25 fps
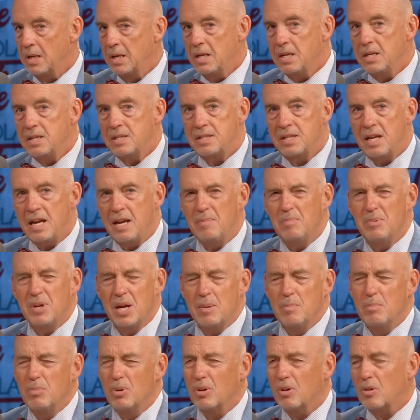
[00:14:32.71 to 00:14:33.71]
Same
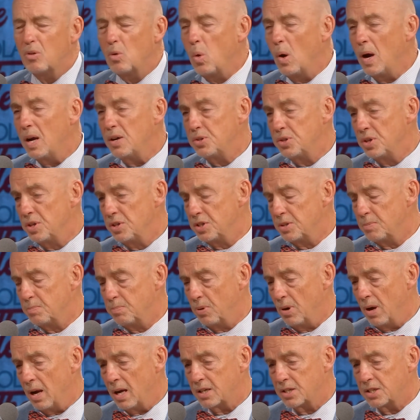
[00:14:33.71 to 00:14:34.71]
number of questions
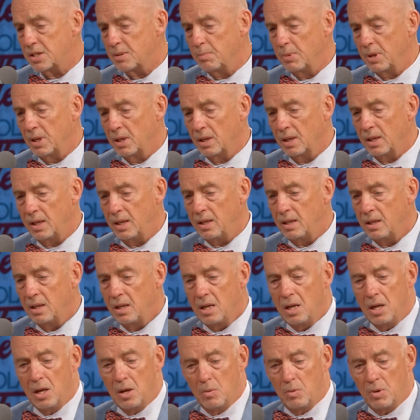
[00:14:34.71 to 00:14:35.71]
approximately.
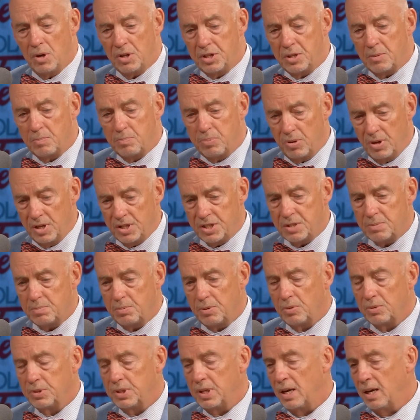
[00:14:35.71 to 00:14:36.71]
What the
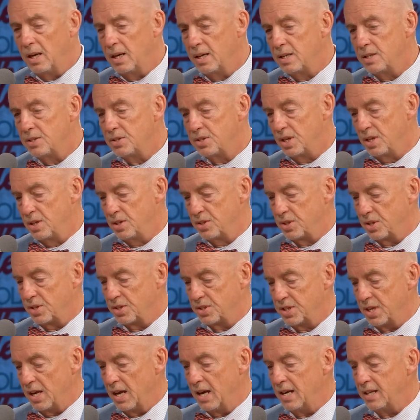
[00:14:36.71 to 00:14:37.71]
principal does is
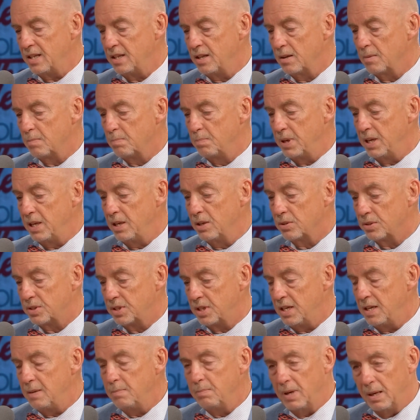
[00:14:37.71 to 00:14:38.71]
assign their
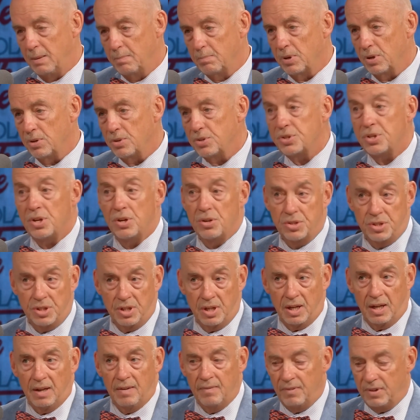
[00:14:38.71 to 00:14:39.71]
BLT members. There's an
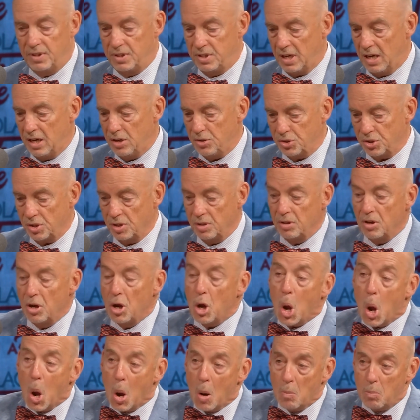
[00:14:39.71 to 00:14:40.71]
invitation
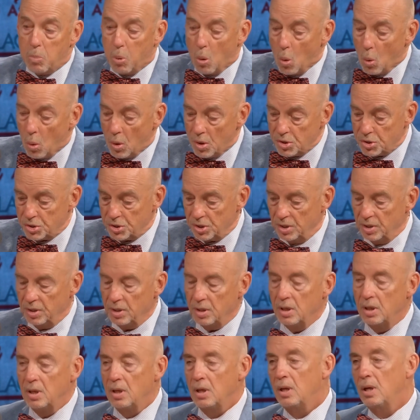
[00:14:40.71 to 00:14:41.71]
portion
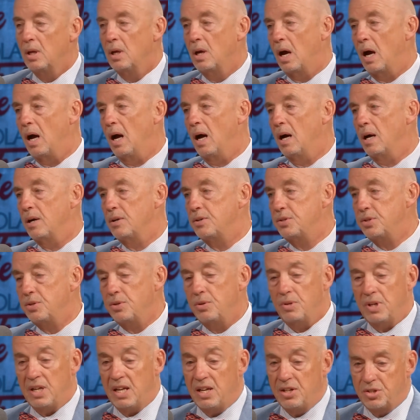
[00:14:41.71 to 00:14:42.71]

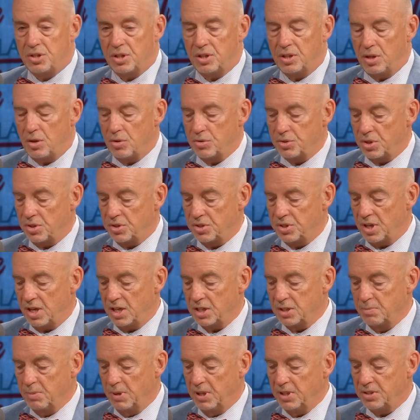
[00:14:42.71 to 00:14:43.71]
to each of those
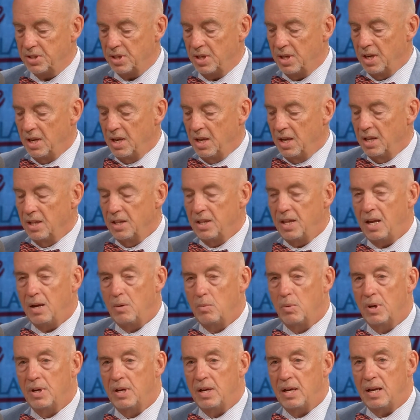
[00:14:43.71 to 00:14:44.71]
assessments. They
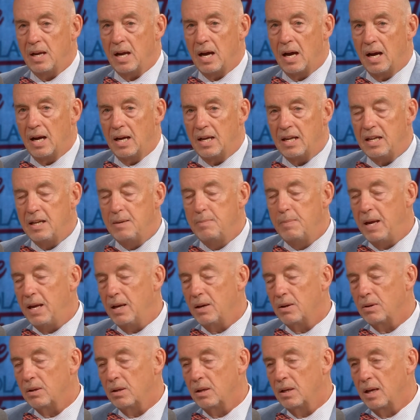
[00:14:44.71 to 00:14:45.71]
would
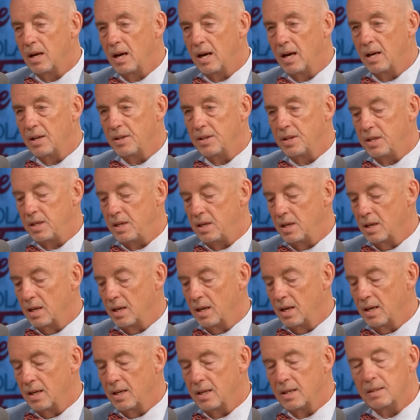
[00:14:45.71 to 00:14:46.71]
email the
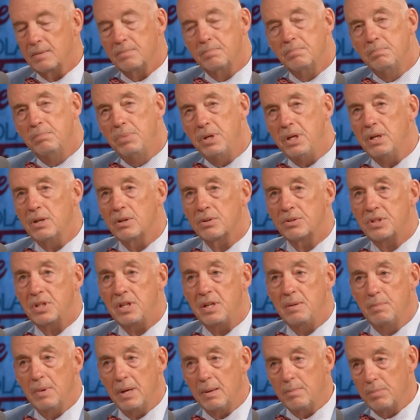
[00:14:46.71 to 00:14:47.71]

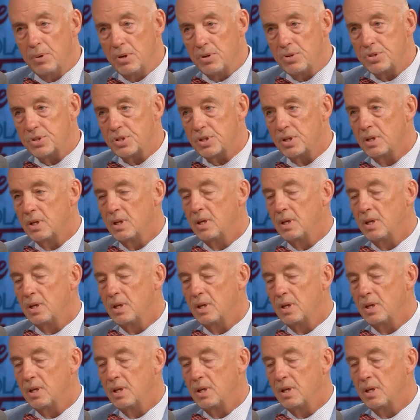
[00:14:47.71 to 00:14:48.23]
BLT members.